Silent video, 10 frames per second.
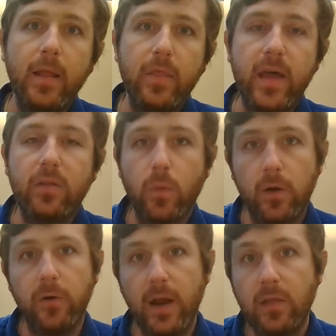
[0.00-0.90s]
That's what
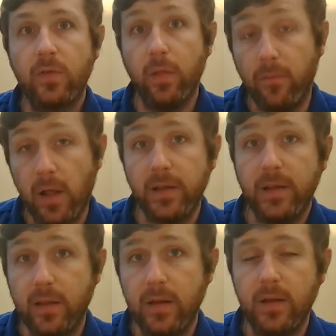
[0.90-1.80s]
creates the
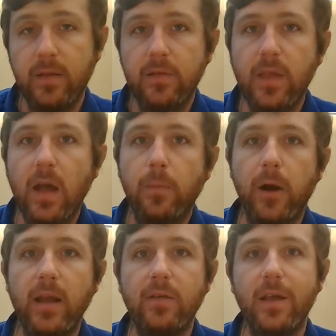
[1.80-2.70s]
volatility in the stock
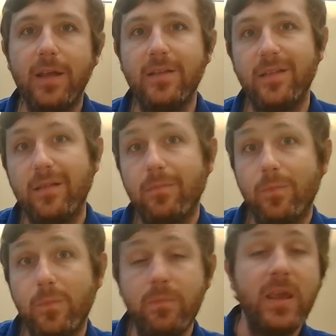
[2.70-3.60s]
price is
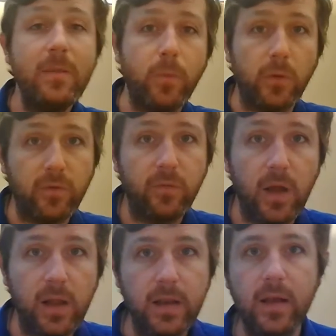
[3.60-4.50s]
people's
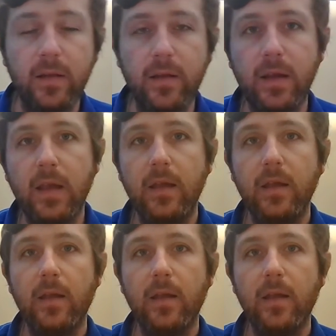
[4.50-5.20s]
volatility